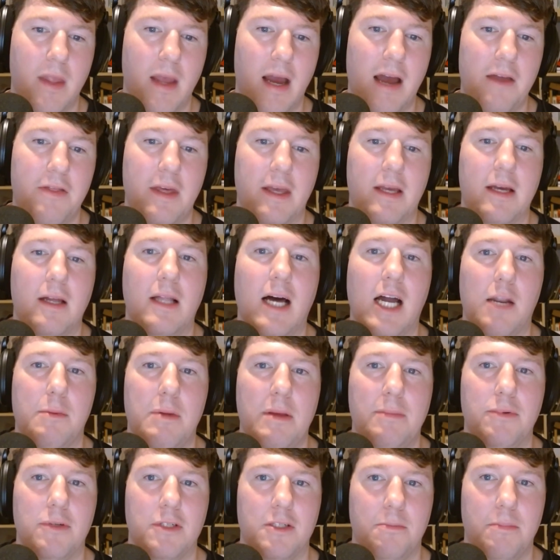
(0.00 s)
I think, a lot of
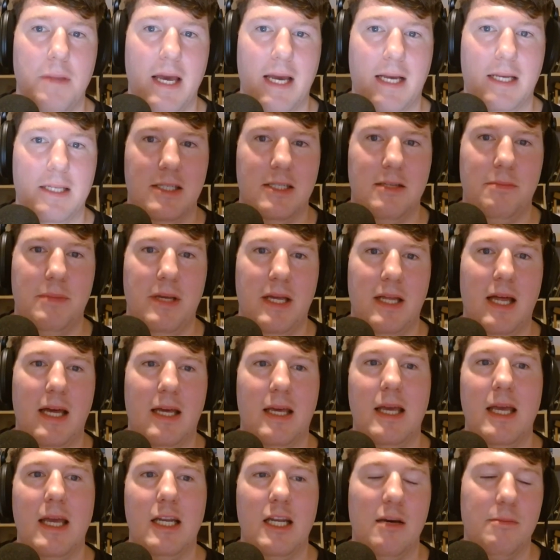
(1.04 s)
people's picks to be like
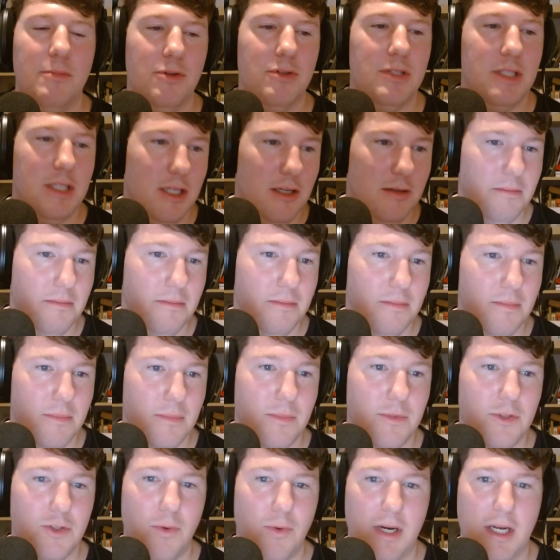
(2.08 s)
in a museum
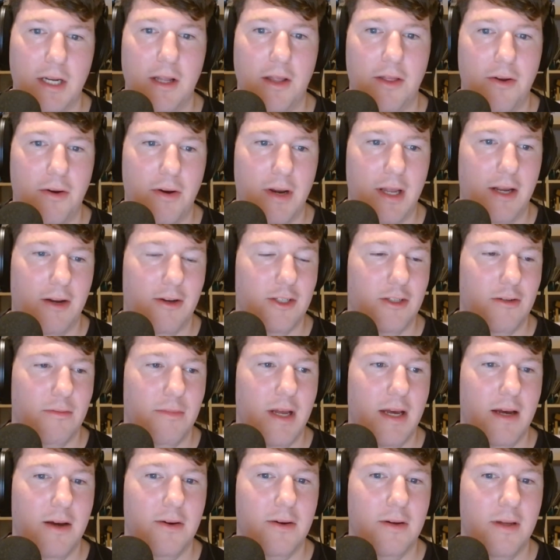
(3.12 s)
20 to 30 years from
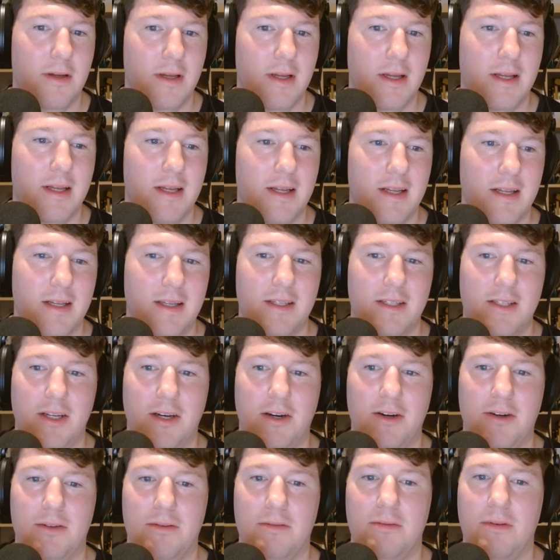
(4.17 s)
now.
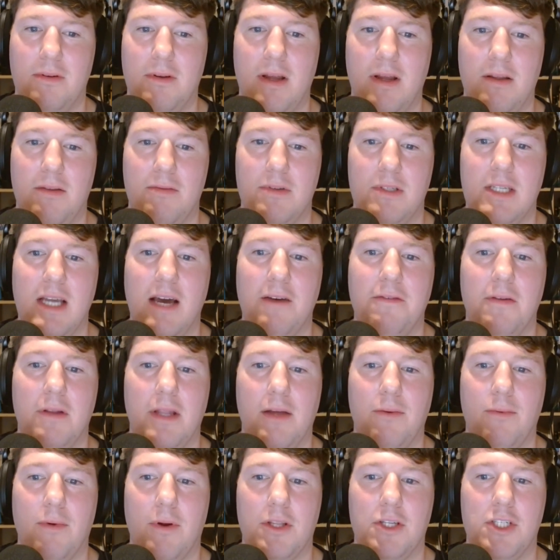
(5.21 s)
So
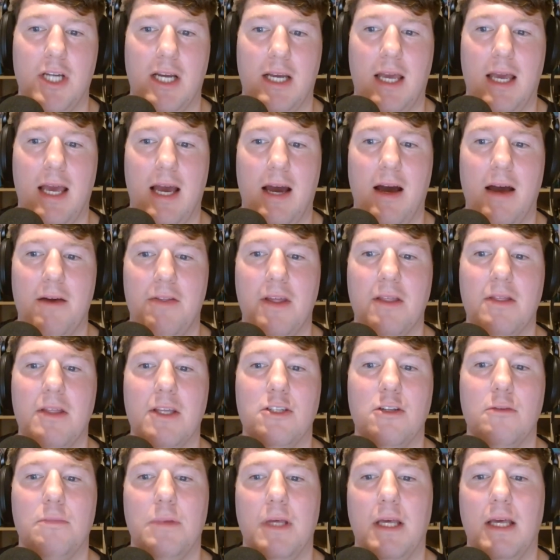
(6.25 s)
definitely worth checking out. I think
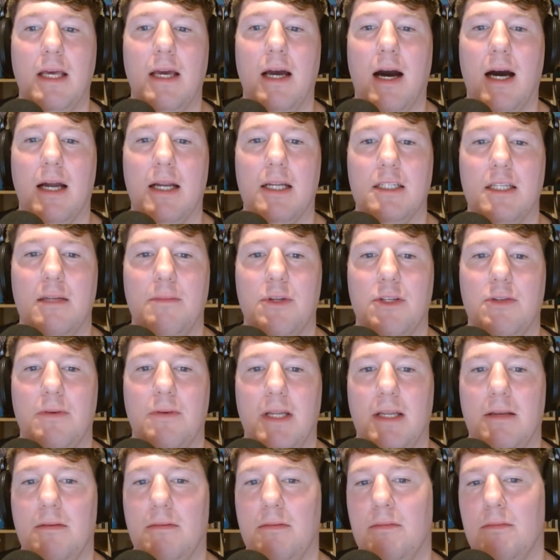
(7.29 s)
this will be honestly
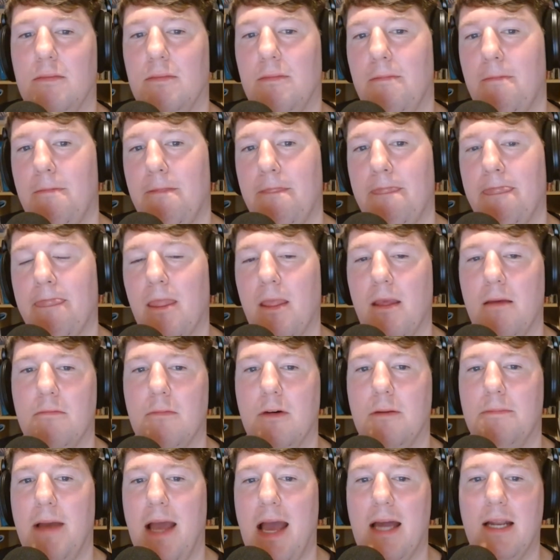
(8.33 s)
between
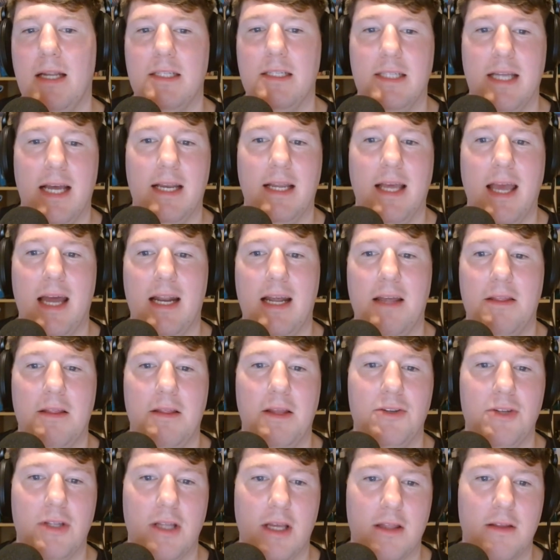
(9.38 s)
Mapan and Zancan. I think
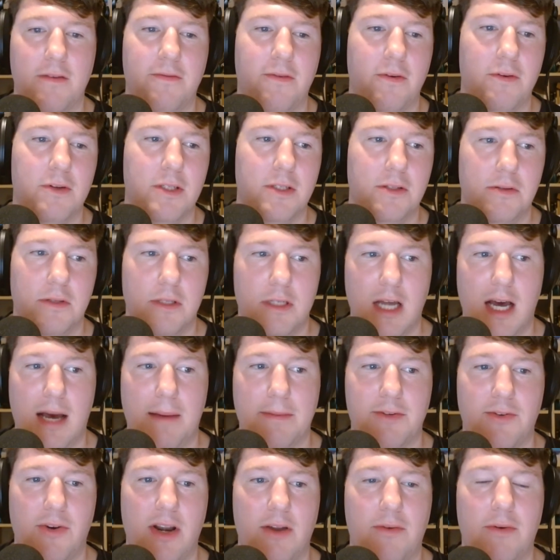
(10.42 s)
these are like the first two
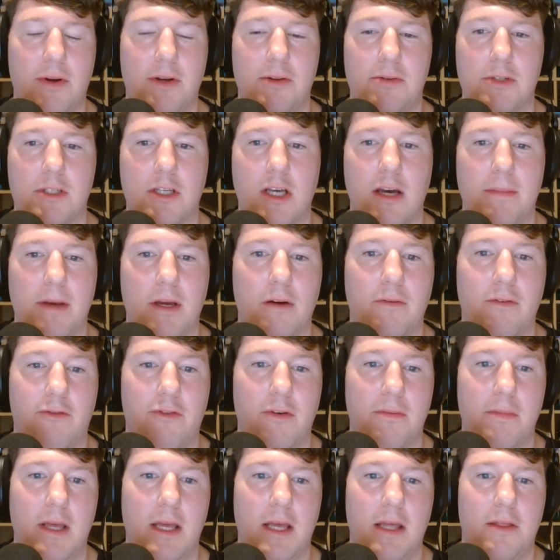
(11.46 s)
stops for anyone who's coming over
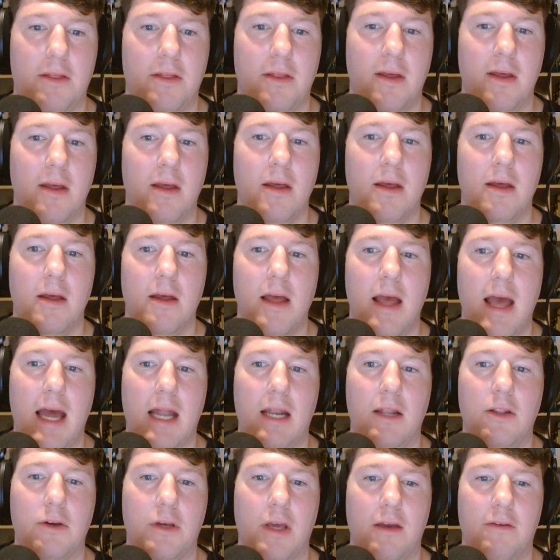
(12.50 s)
from ETH
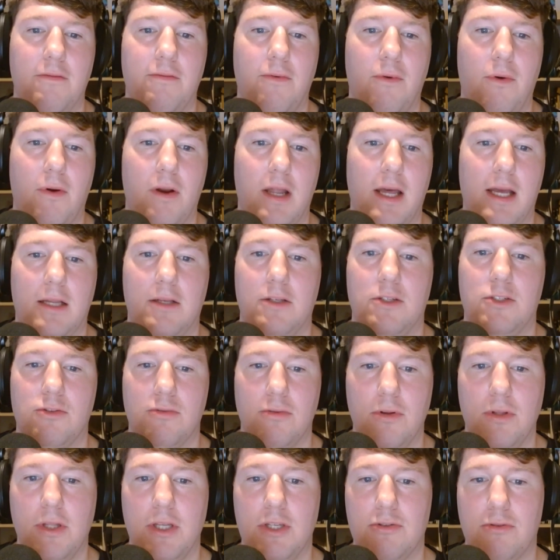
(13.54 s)
and looking for like
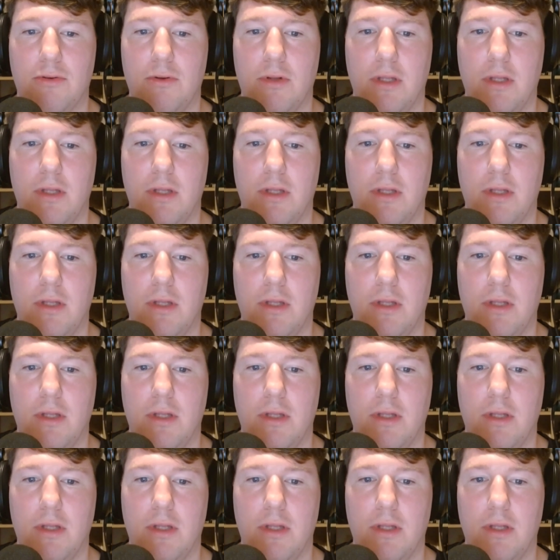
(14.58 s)
truly